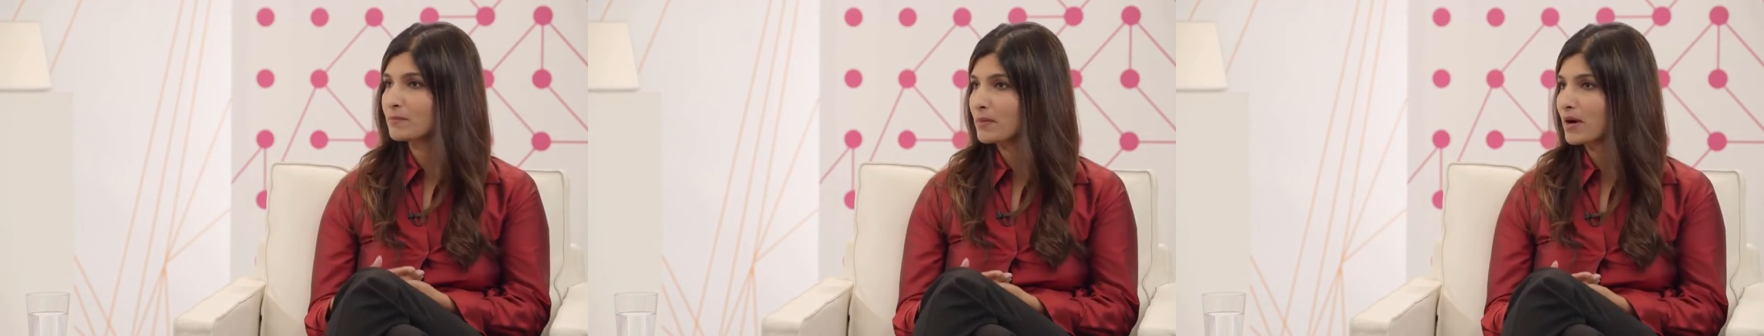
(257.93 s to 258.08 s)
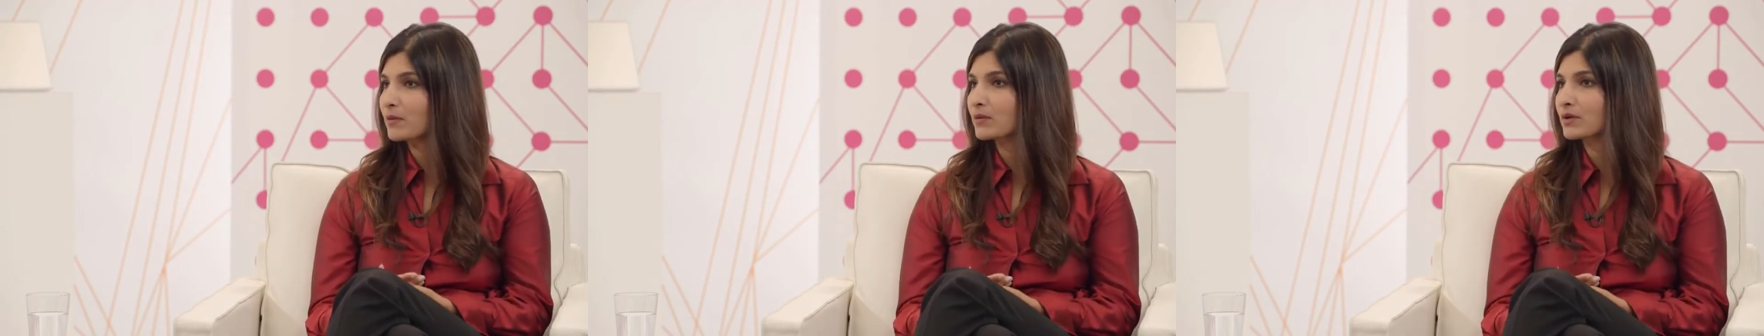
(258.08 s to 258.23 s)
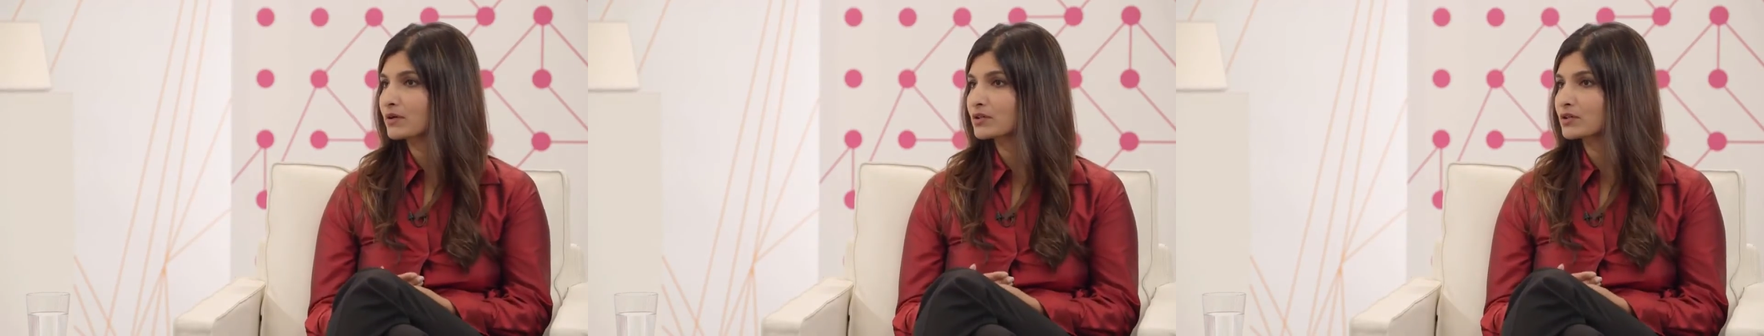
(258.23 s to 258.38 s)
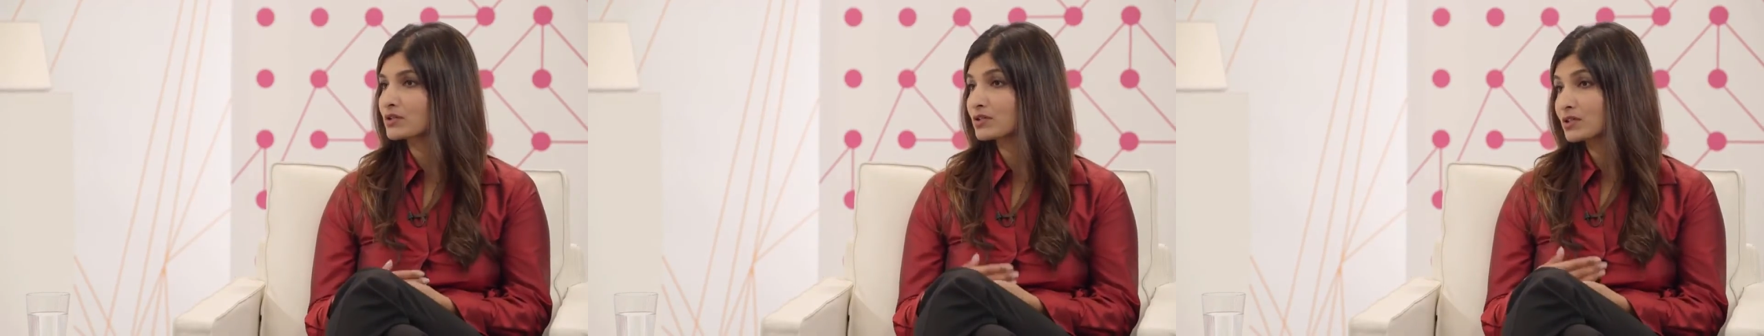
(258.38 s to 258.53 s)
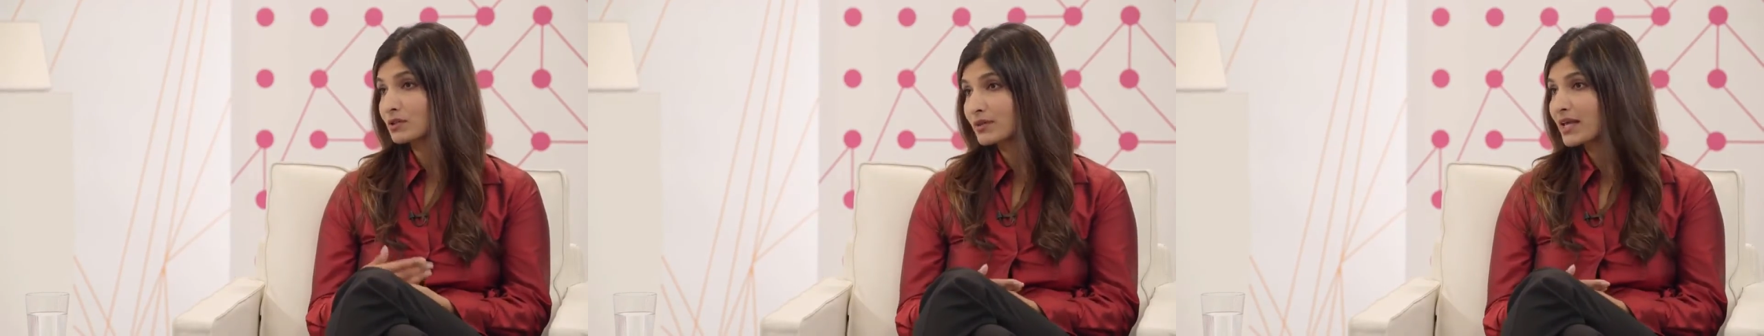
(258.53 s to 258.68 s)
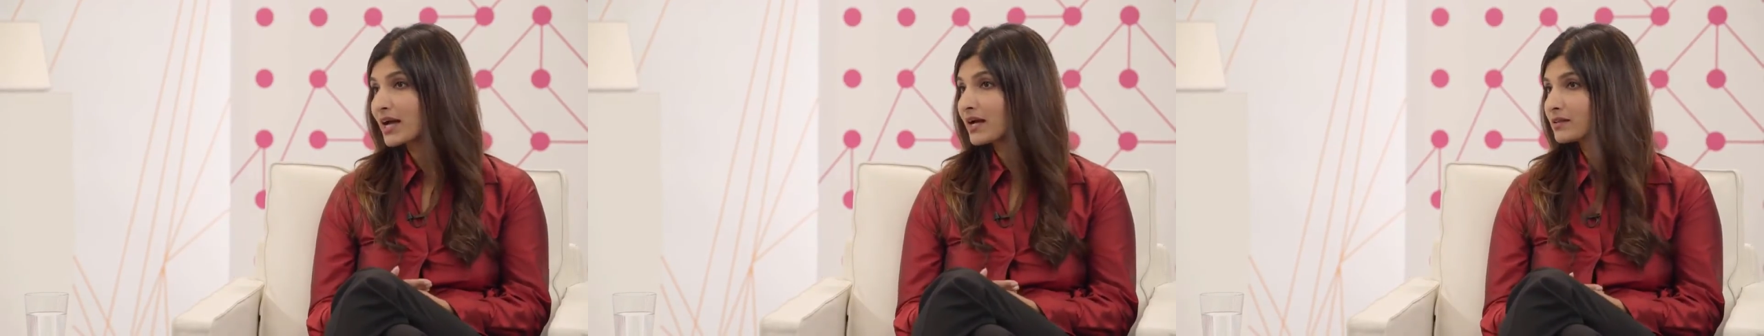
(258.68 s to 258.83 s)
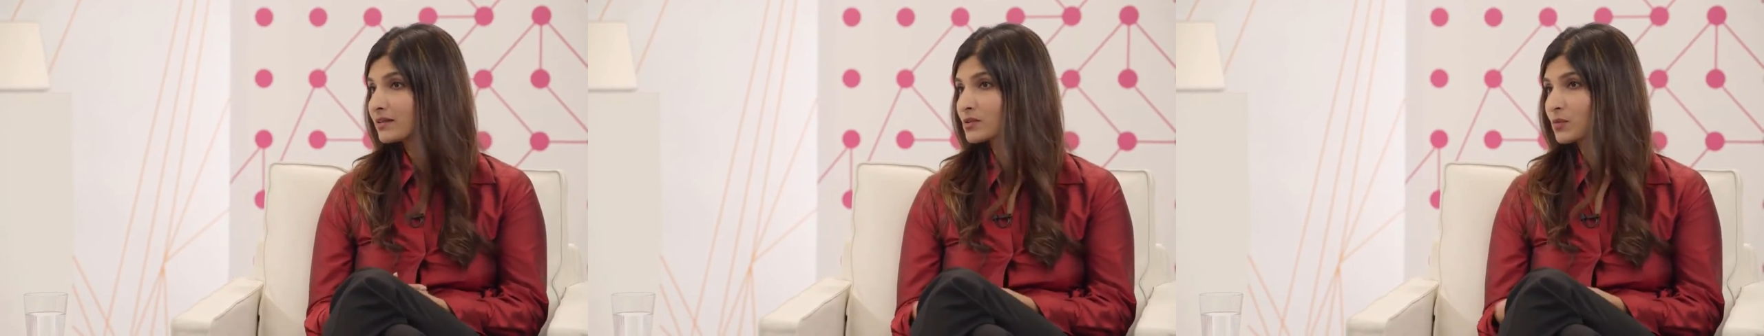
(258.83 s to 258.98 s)
power to do
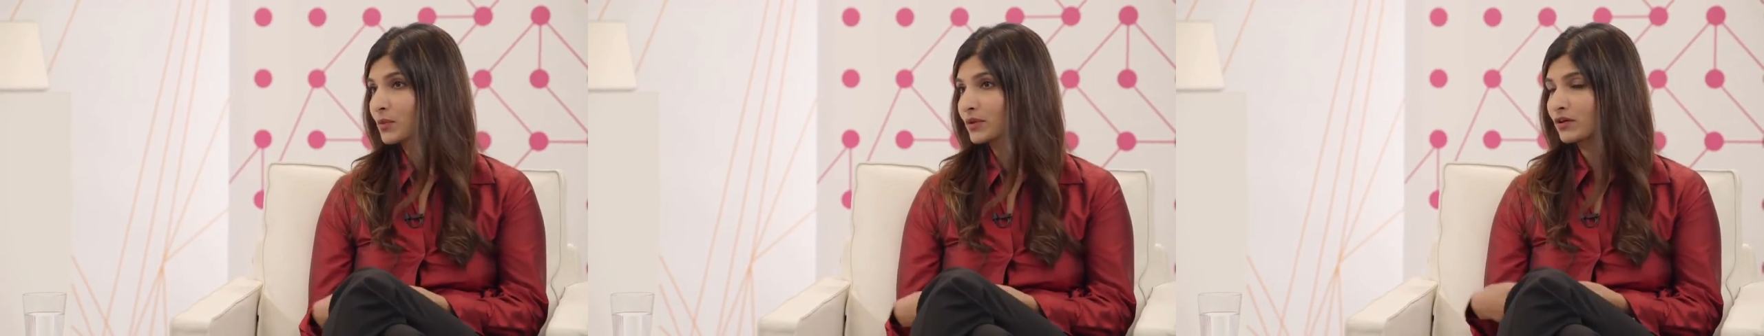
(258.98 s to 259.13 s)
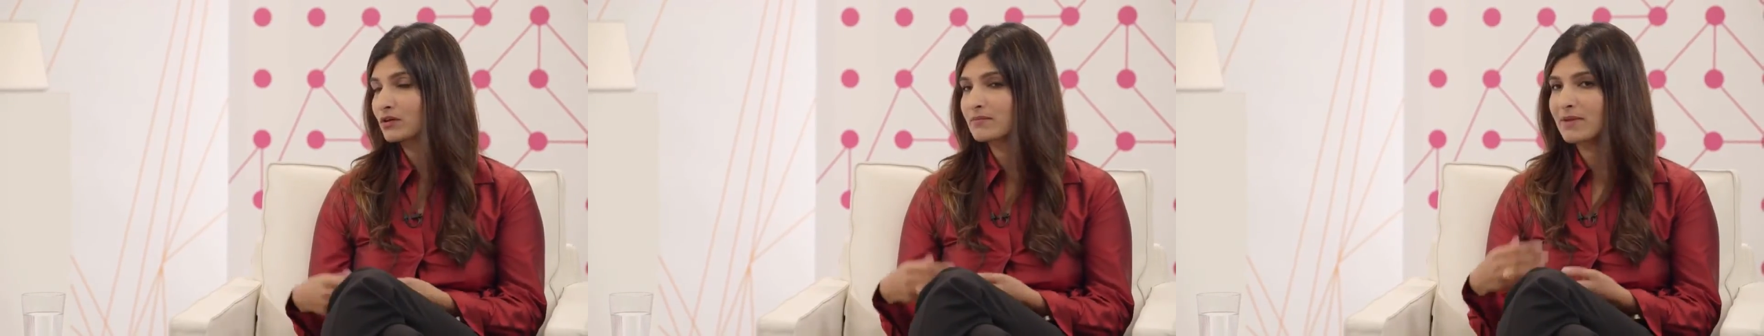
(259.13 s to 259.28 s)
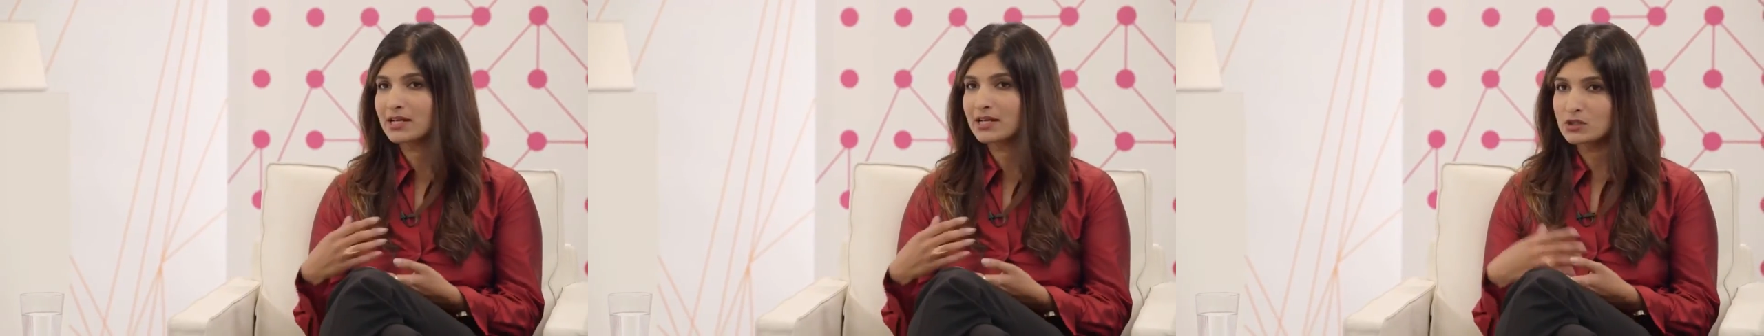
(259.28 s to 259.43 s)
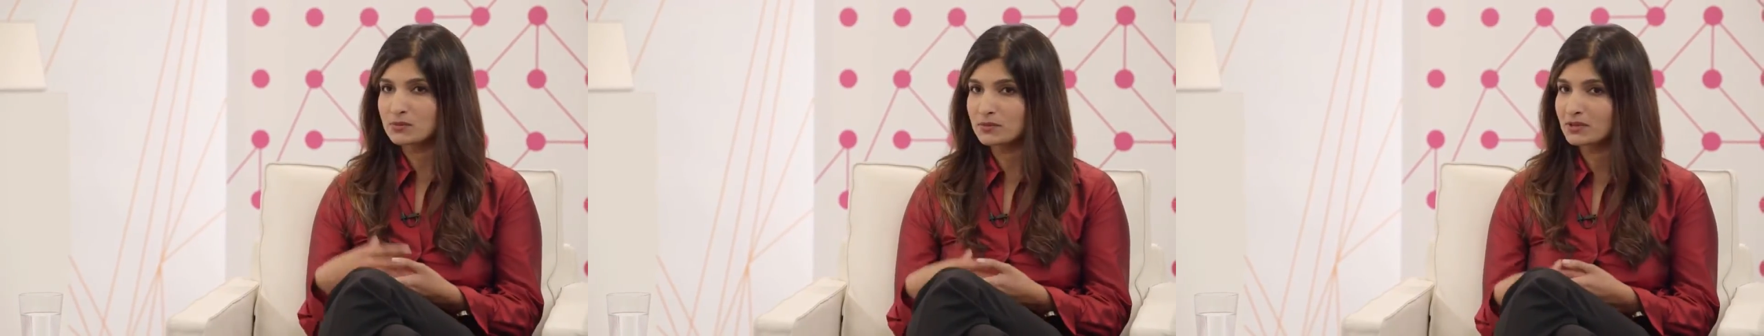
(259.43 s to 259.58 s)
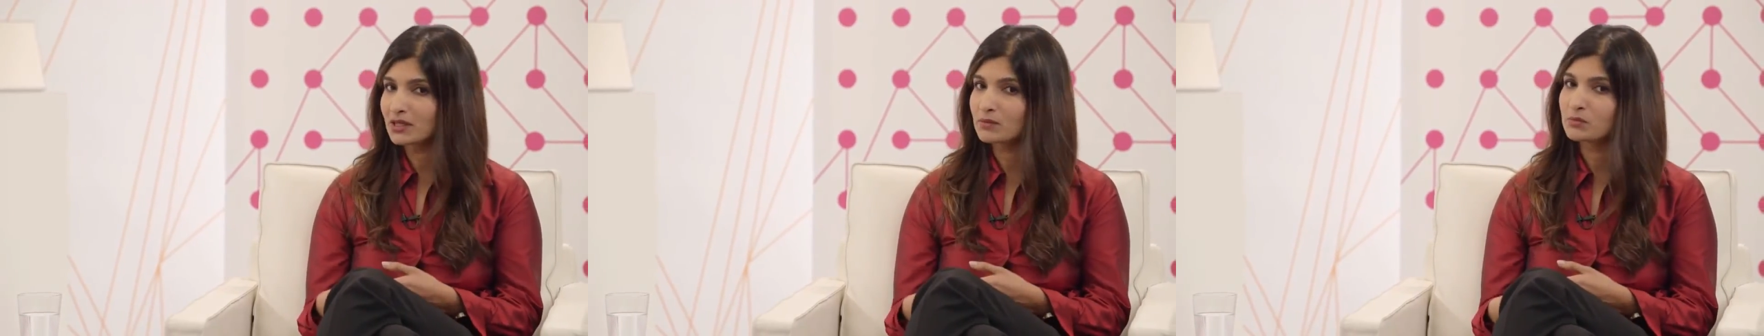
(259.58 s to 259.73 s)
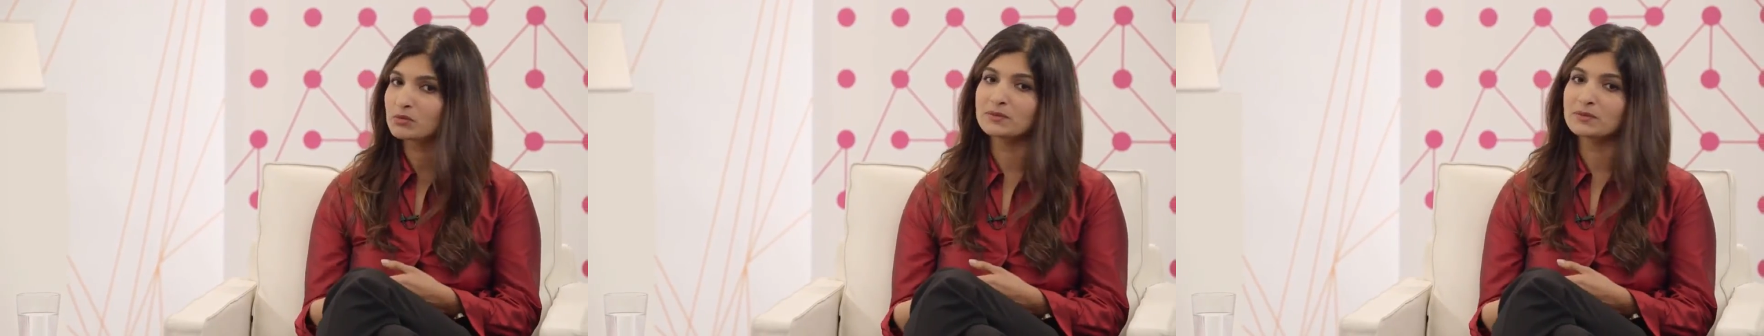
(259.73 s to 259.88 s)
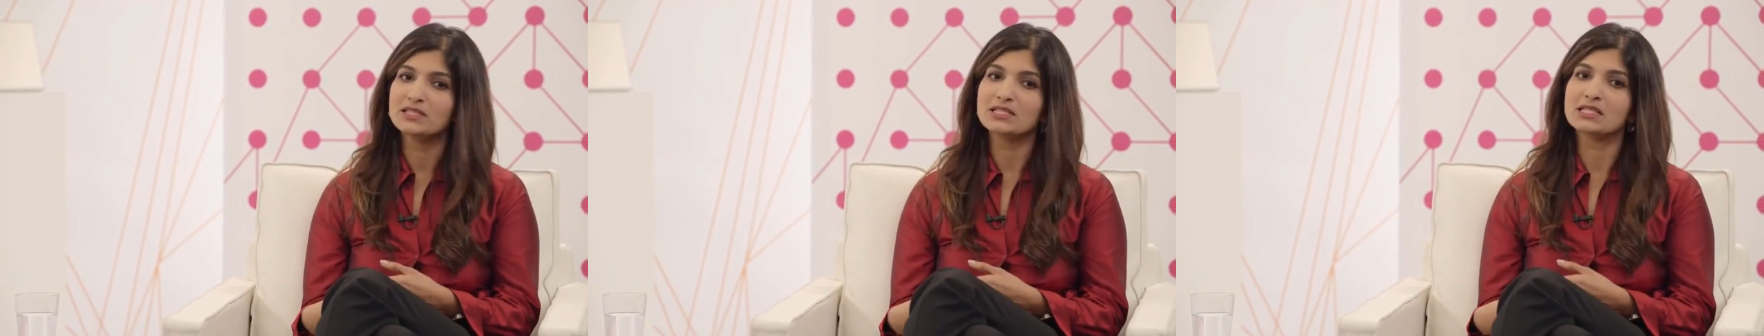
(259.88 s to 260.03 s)
that with our management
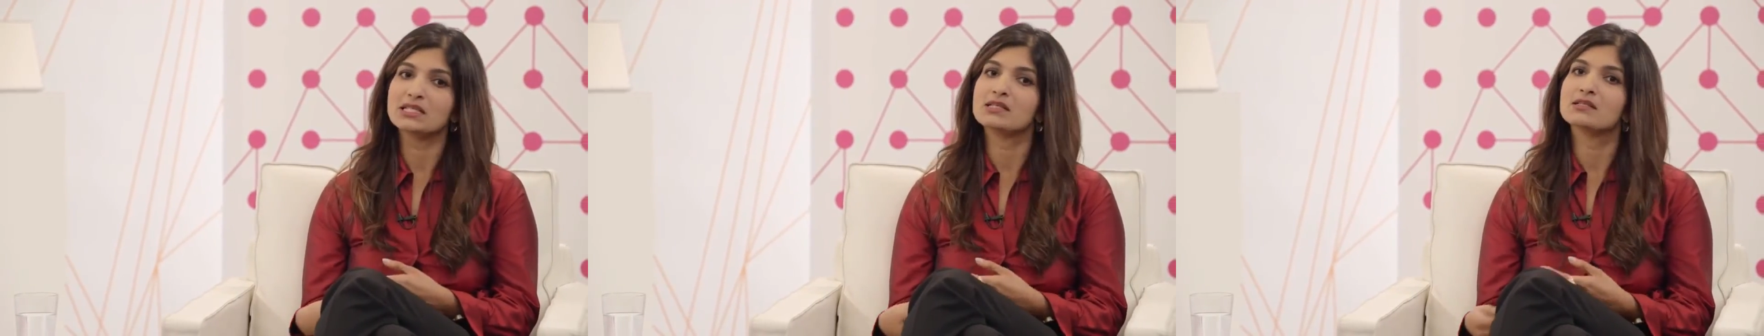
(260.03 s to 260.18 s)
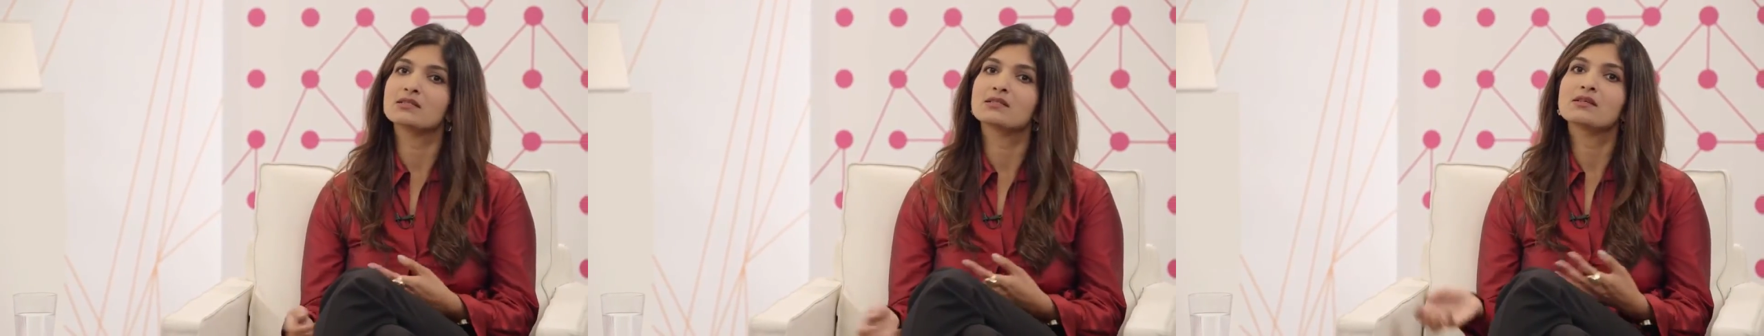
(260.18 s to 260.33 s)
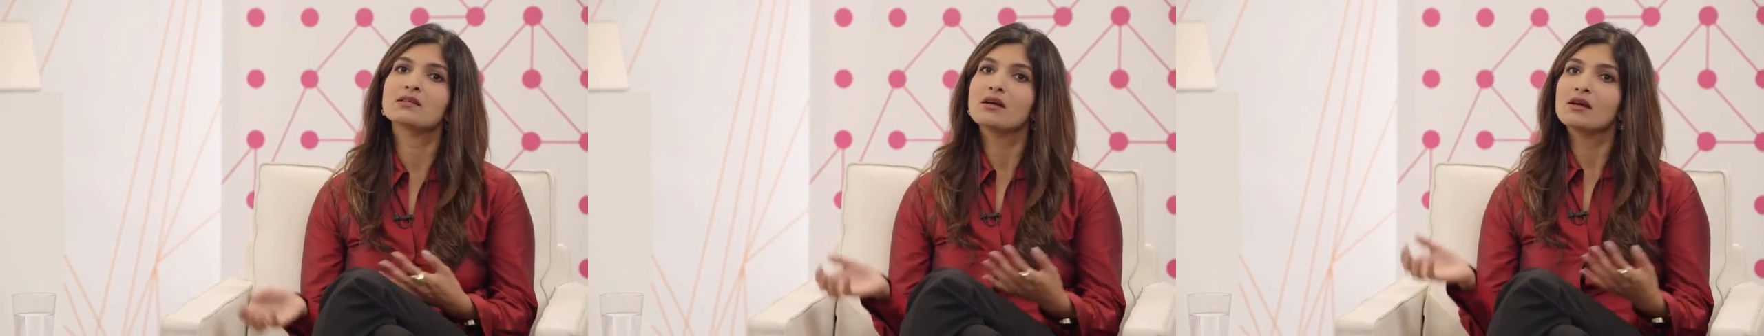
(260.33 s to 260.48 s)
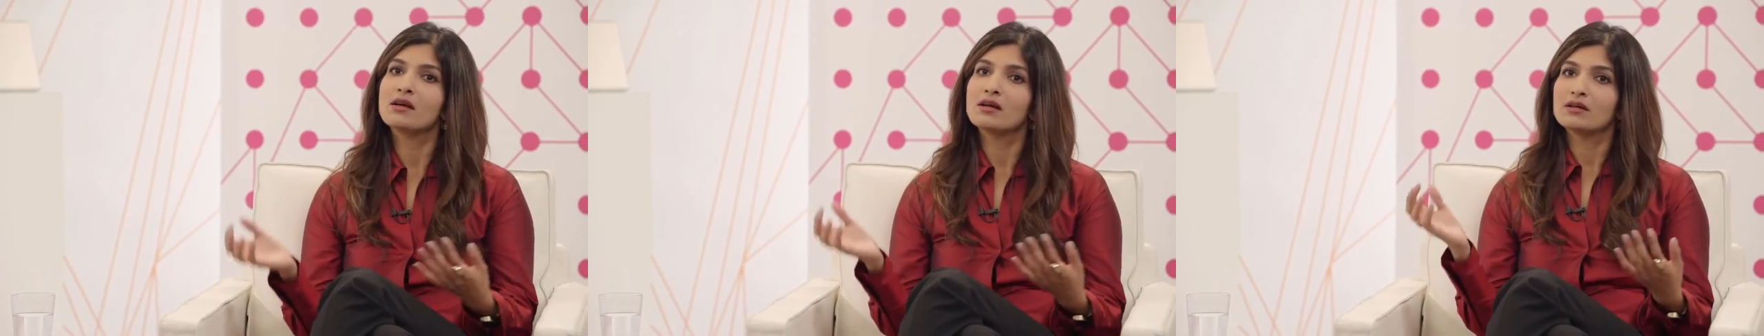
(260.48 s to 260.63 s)
capabilities,